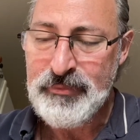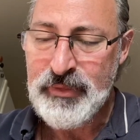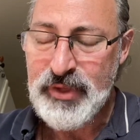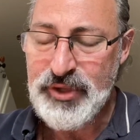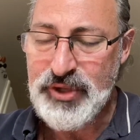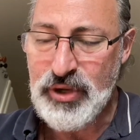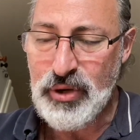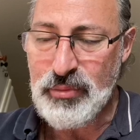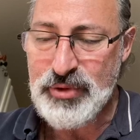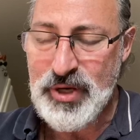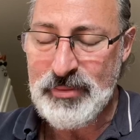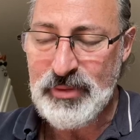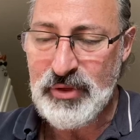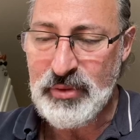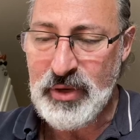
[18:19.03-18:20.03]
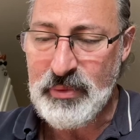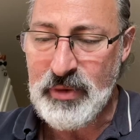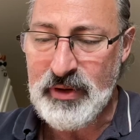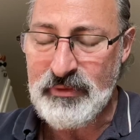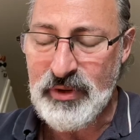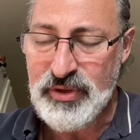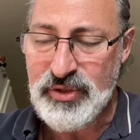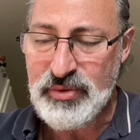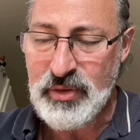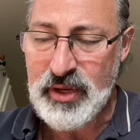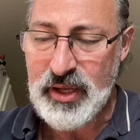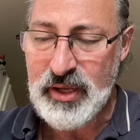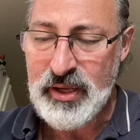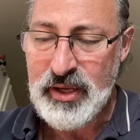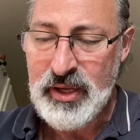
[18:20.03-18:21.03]
Job chapter 21, verse
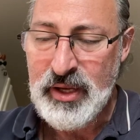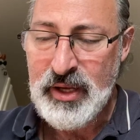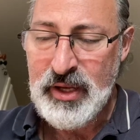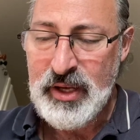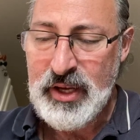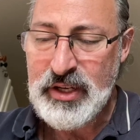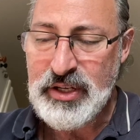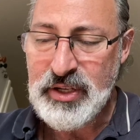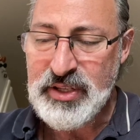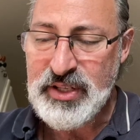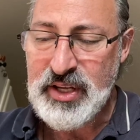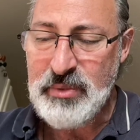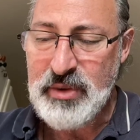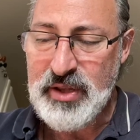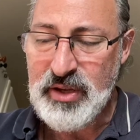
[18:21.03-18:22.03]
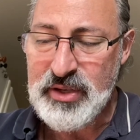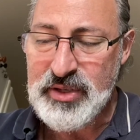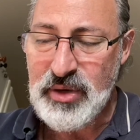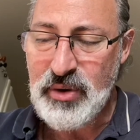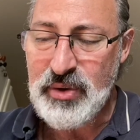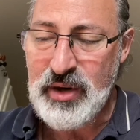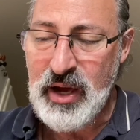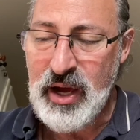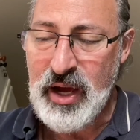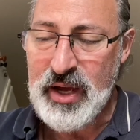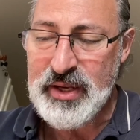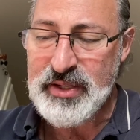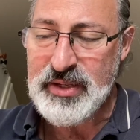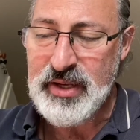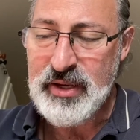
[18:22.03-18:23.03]
20. He shall see with his own
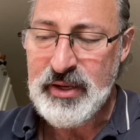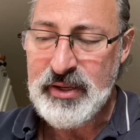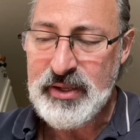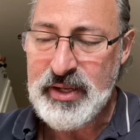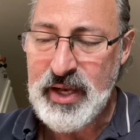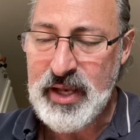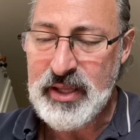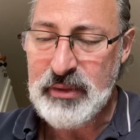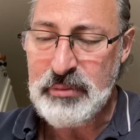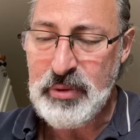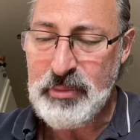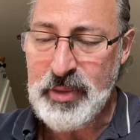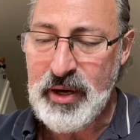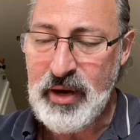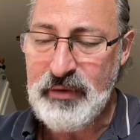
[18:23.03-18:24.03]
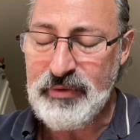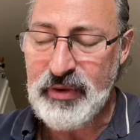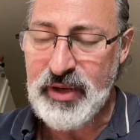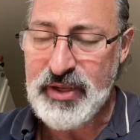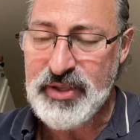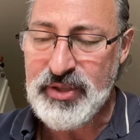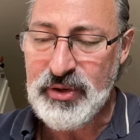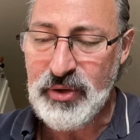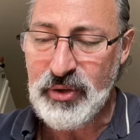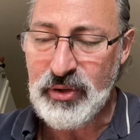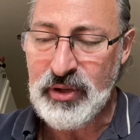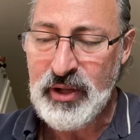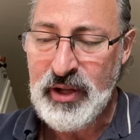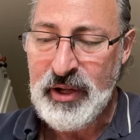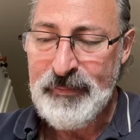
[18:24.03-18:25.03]
eyes death prepared for his
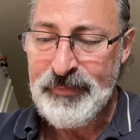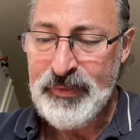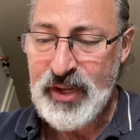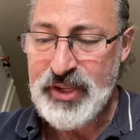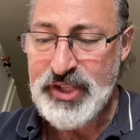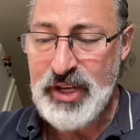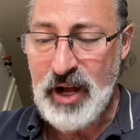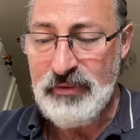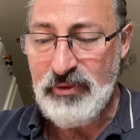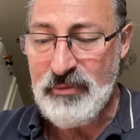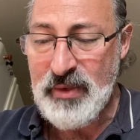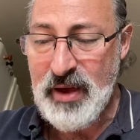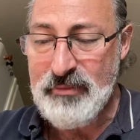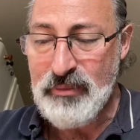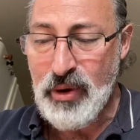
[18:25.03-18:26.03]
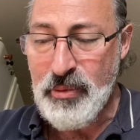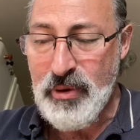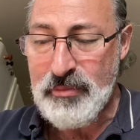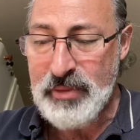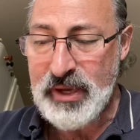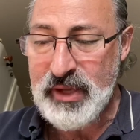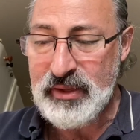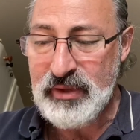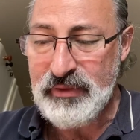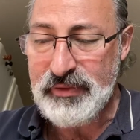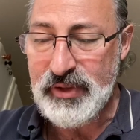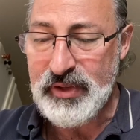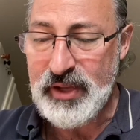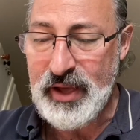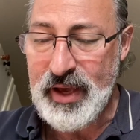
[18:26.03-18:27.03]
soul, and shall from that moment begin to
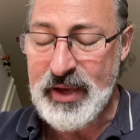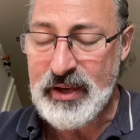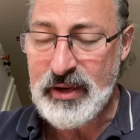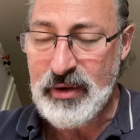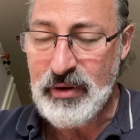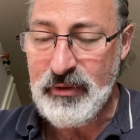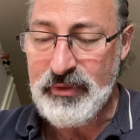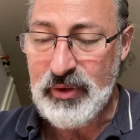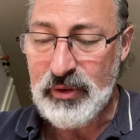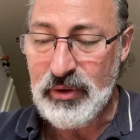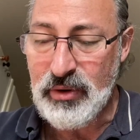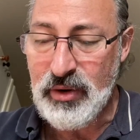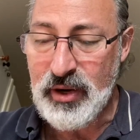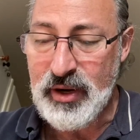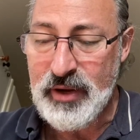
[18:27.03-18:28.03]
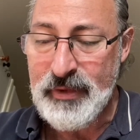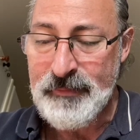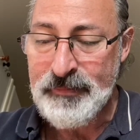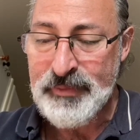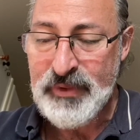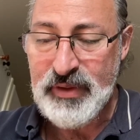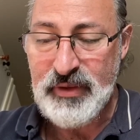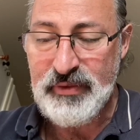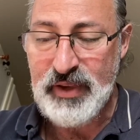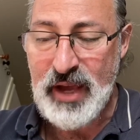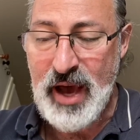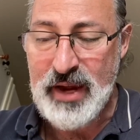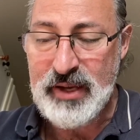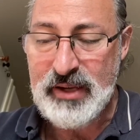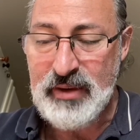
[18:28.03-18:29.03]
feel the anger of the Lord, the
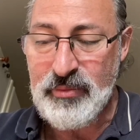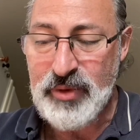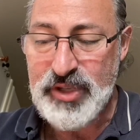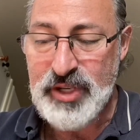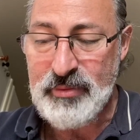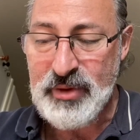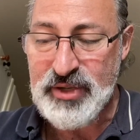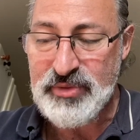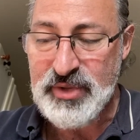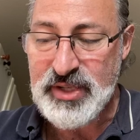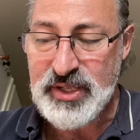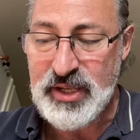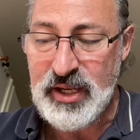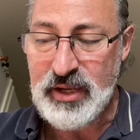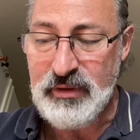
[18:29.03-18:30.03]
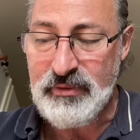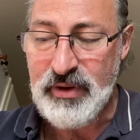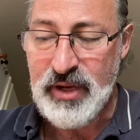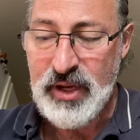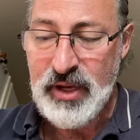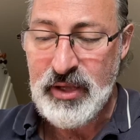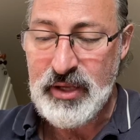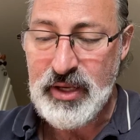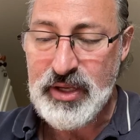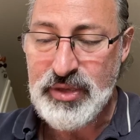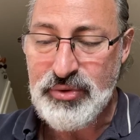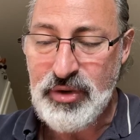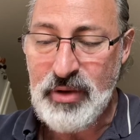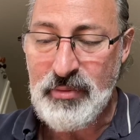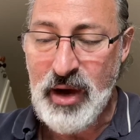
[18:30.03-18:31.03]
viaticum which he must receive, the
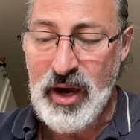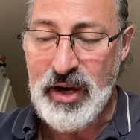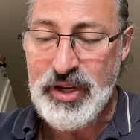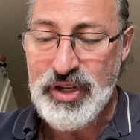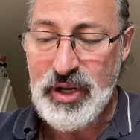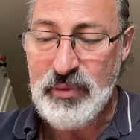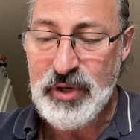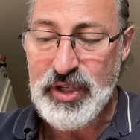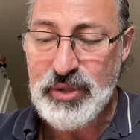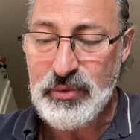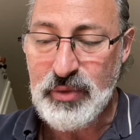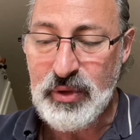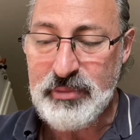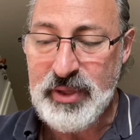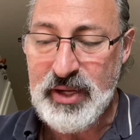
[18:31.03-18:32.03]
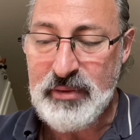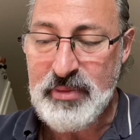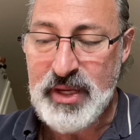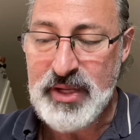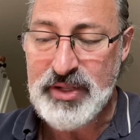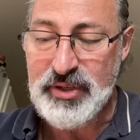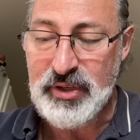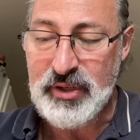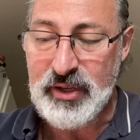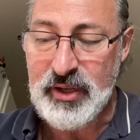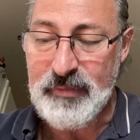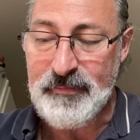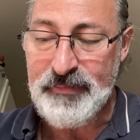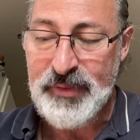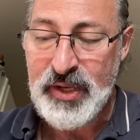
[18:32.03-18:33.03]
extreme unction which will be administered to
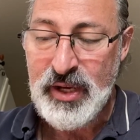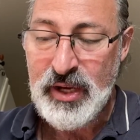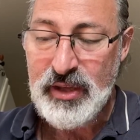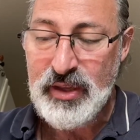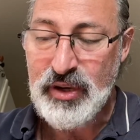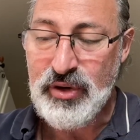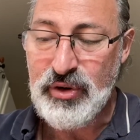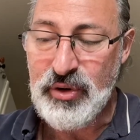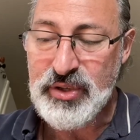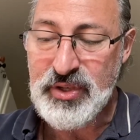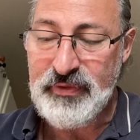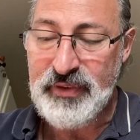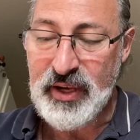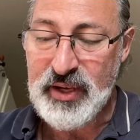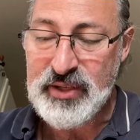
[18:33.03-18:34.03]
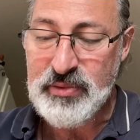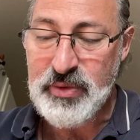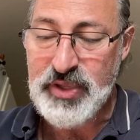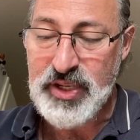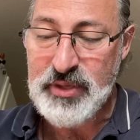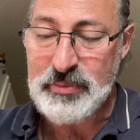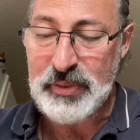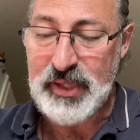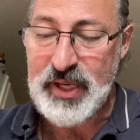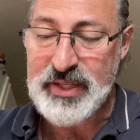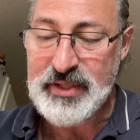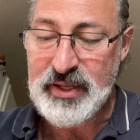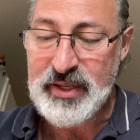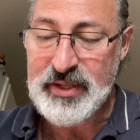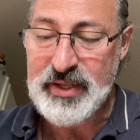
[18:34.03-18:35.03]
him, the crucifix which is
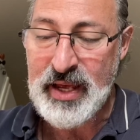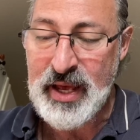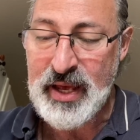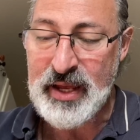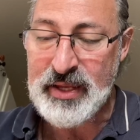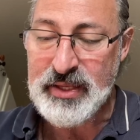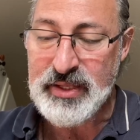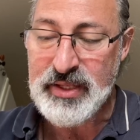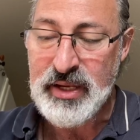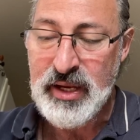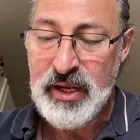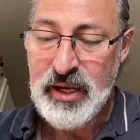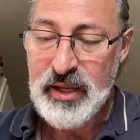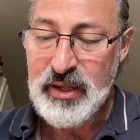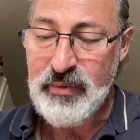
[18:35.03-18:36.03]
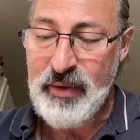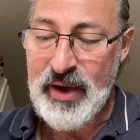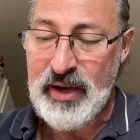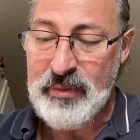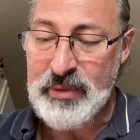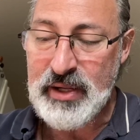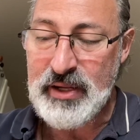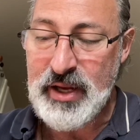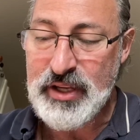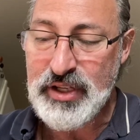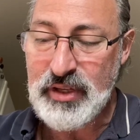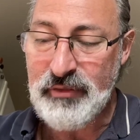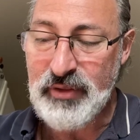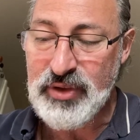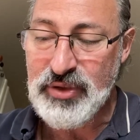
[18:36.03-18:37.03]
placed in his hands, the
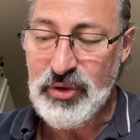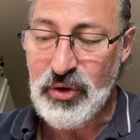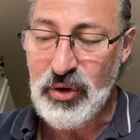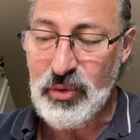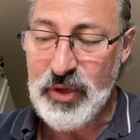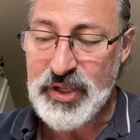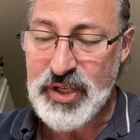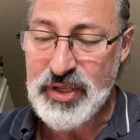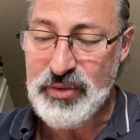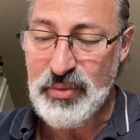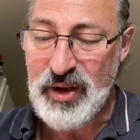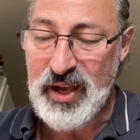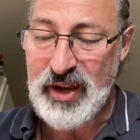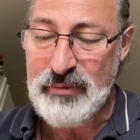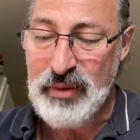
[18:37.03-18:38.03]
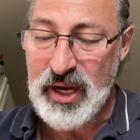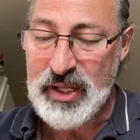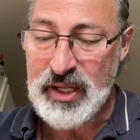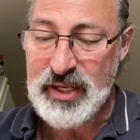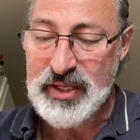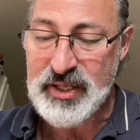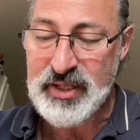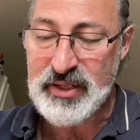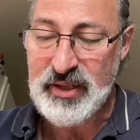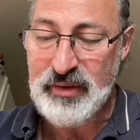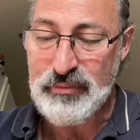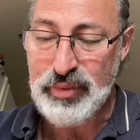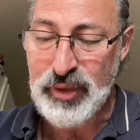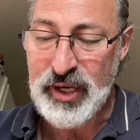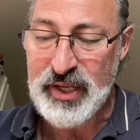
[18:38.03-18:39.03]
recommendation of the soul which is read by the
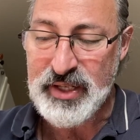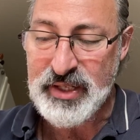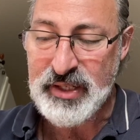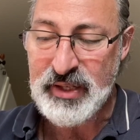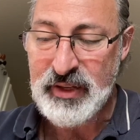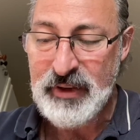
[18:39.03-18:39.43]
assisting priest,